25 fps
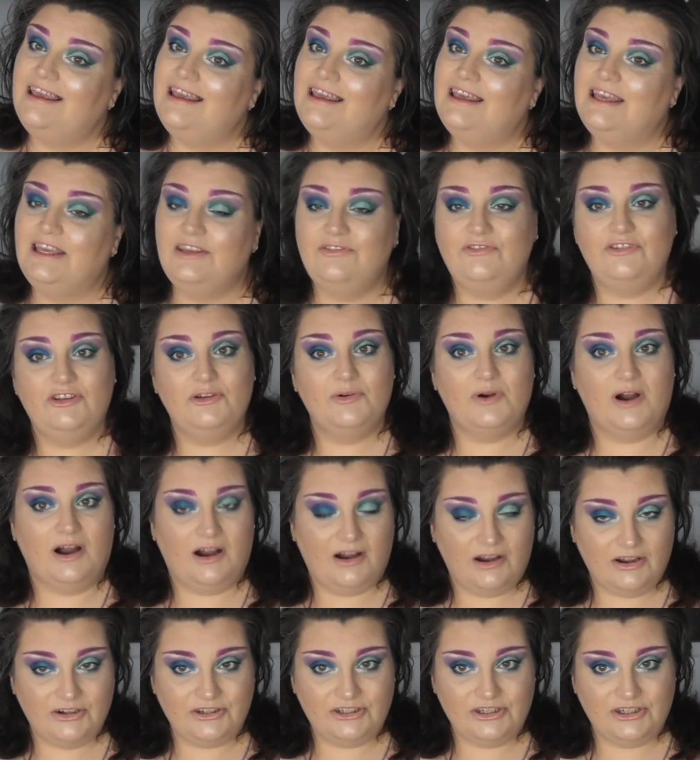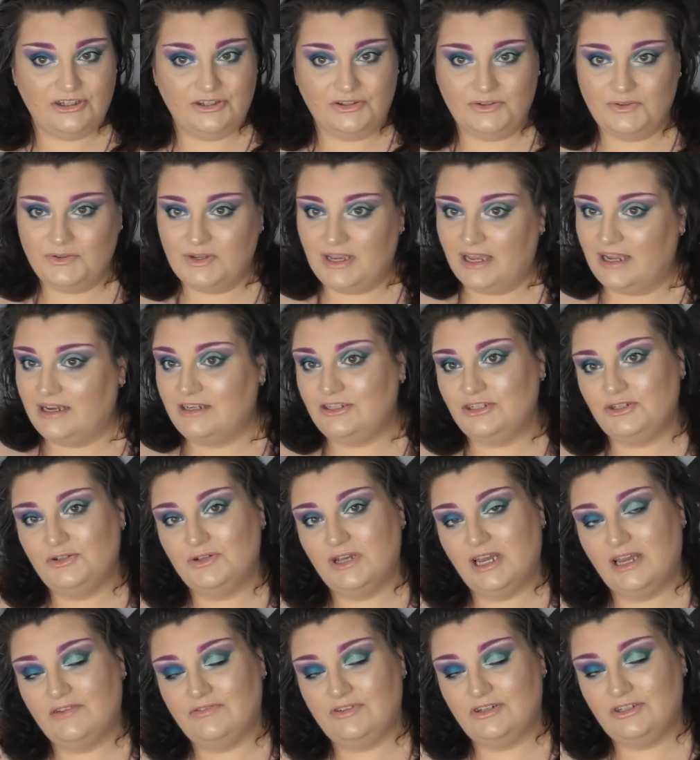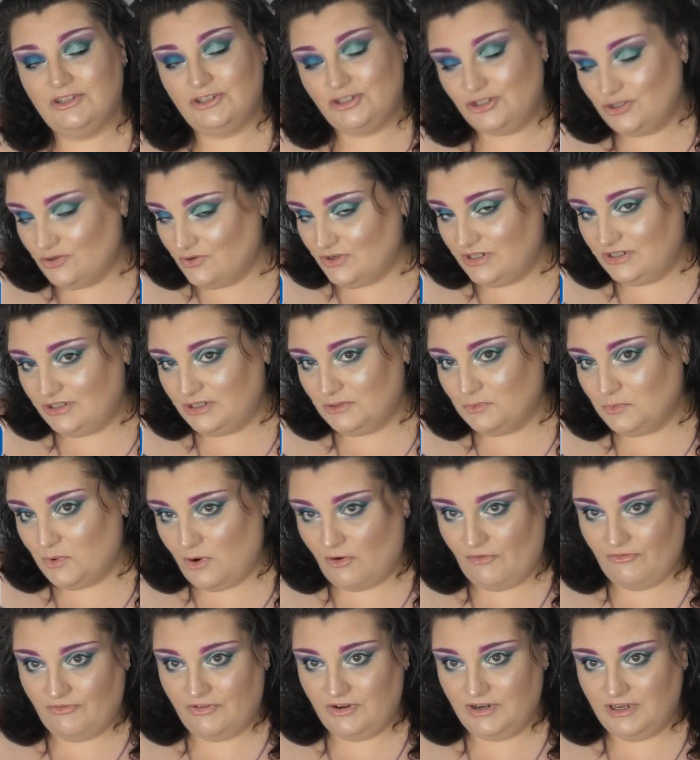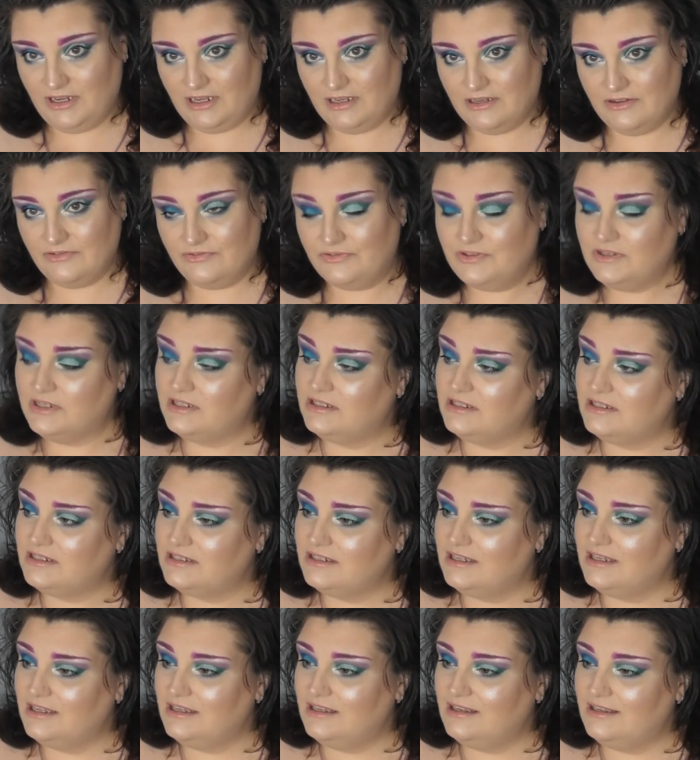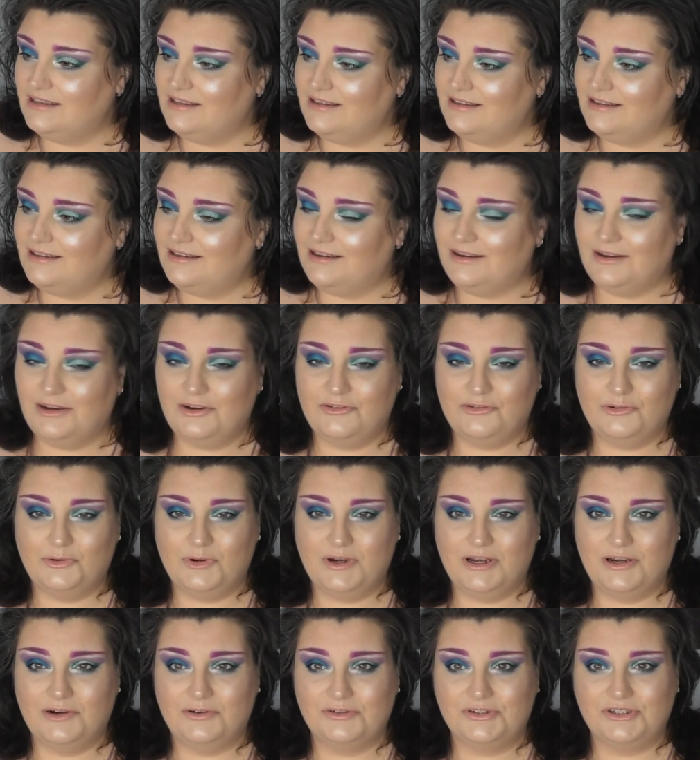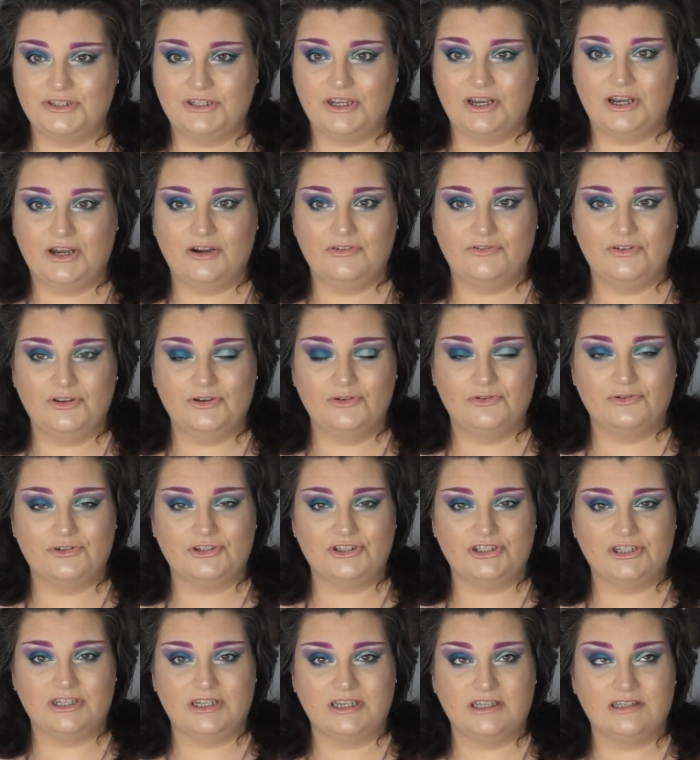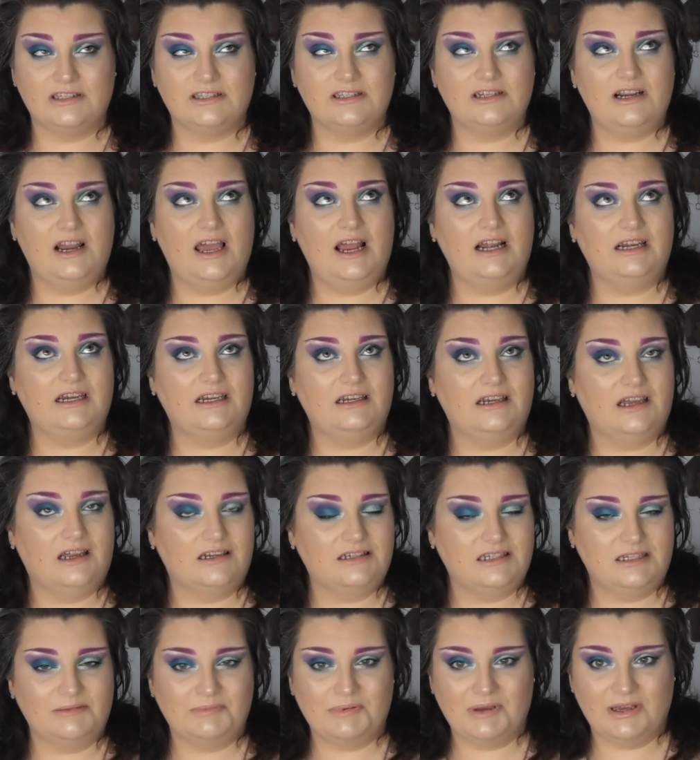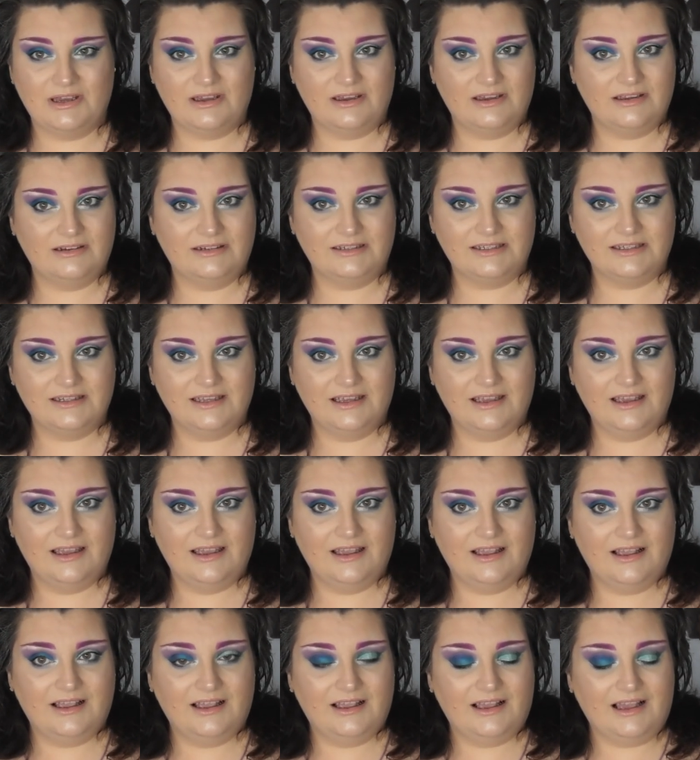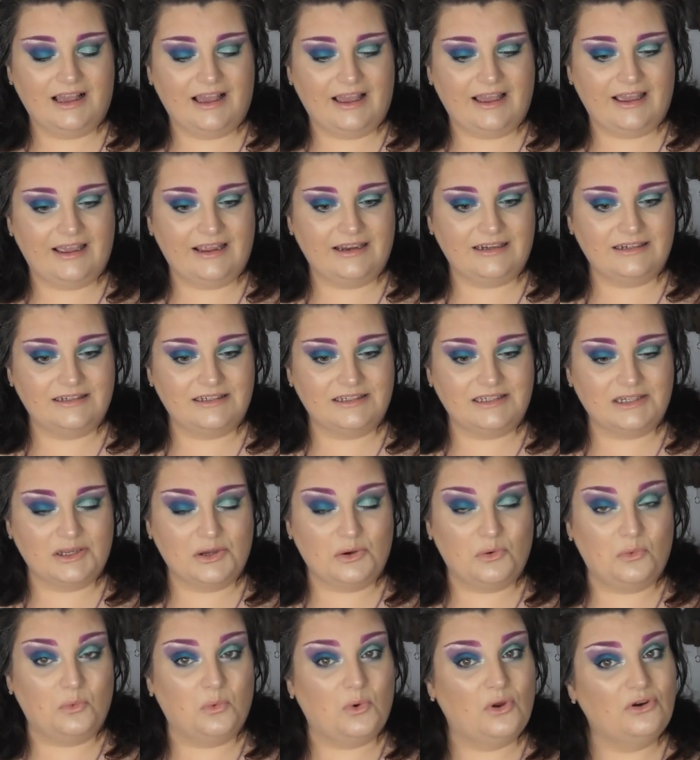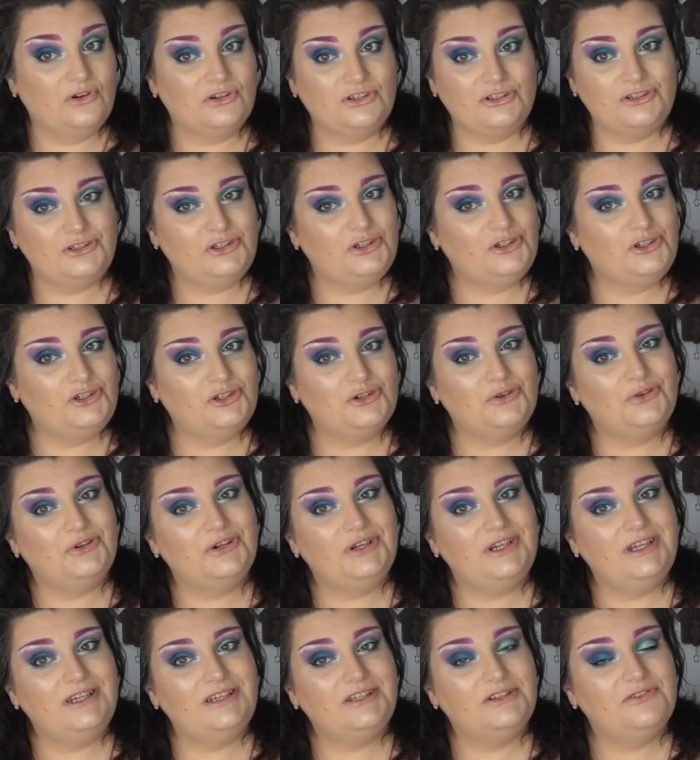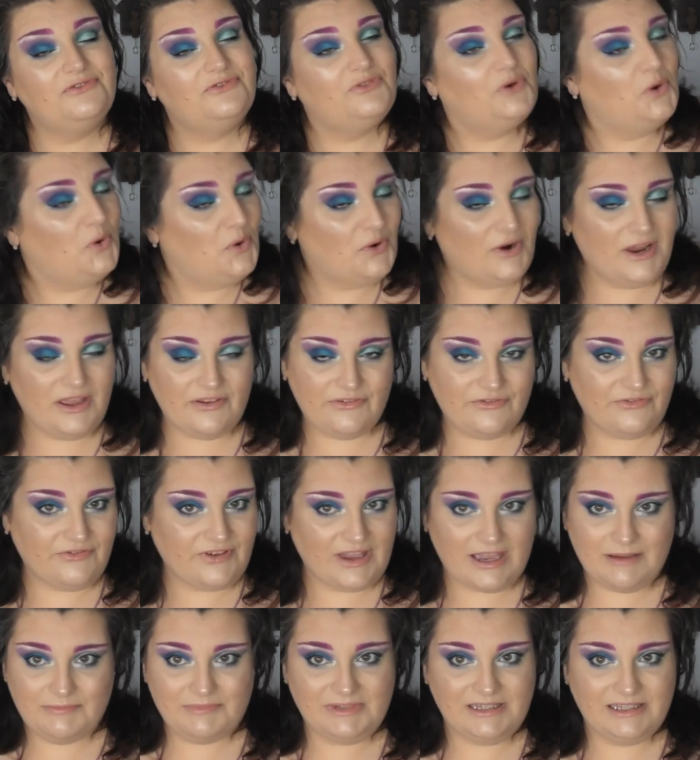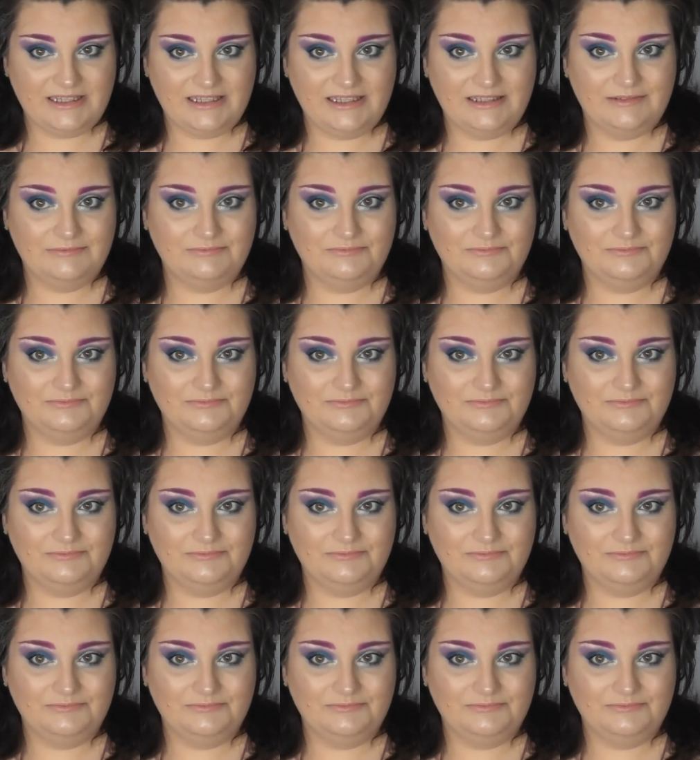if you are new and you have enjoyed the waffling of this half Welsh, half Yorkshire, slightly nutty bird, and want to join the 4F family,